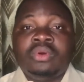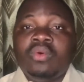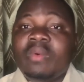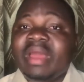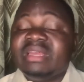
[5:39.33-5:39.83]

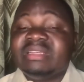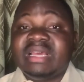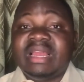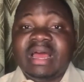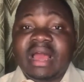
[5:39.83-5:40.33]
When the
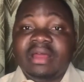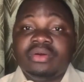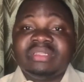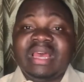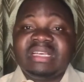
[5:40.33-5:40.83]
seller
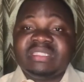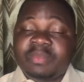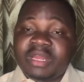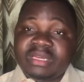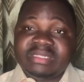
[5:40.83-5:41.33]
cannot
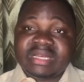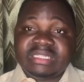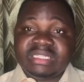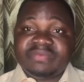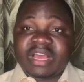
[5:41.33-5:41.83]
explain
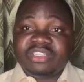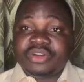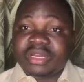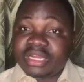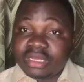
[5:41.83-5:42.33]

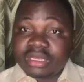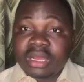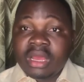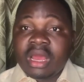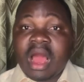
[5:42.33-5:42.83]
satisfactorily
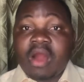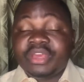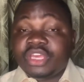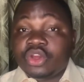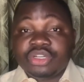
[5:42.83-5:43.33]
how
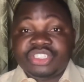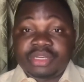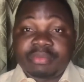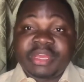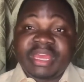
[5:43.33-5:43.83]
he or
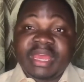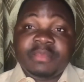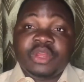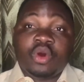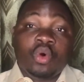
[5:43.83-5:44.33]
she
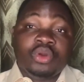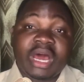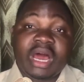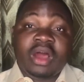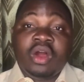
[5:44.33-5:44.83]
became the
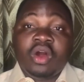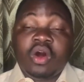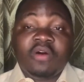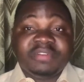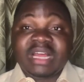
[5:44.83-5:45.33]
owner
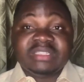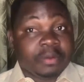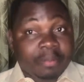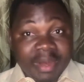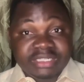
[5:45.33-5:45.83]
of that
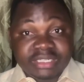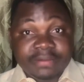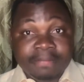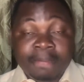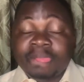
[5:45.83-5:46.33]
property.
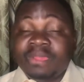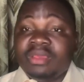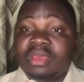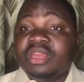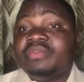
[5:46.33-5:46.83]

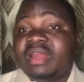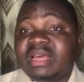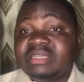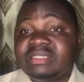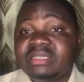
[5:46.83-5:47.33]
In real
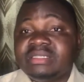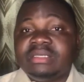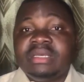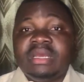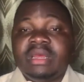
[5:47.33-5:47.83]
estate,
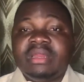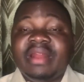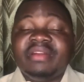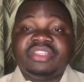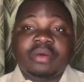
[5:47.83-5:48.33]

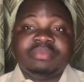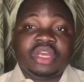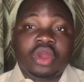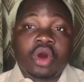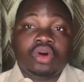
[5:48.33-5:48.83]
there is
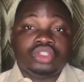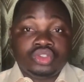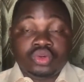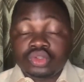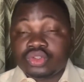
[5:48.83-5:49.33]
something called
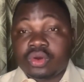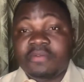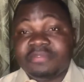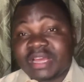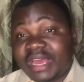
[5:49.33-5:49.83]
root
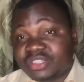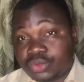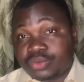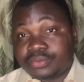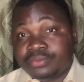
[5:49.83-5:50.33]
of
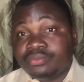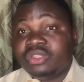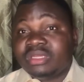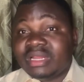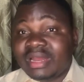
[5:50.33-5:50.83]
title.
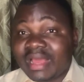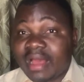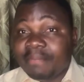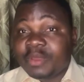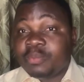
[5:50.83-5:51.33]
The
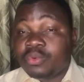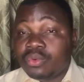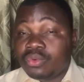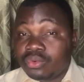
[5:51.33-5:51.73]
legal people